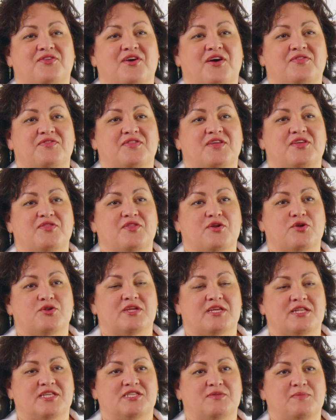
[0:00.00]
I thought that
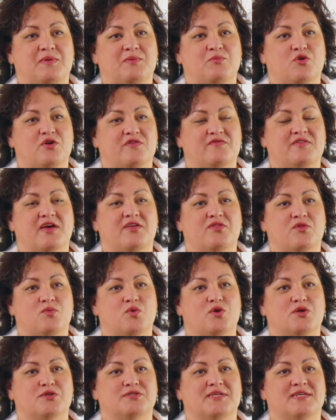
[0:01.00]
there needed to be more of that in
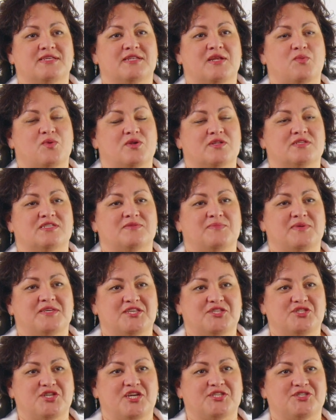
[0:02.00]
the world, and I wanted to
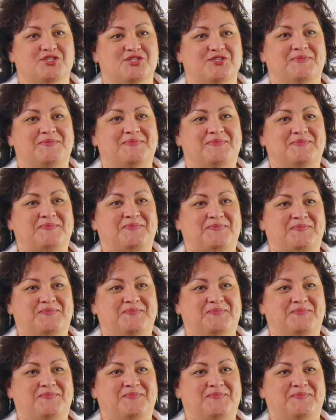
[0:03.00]
be the change.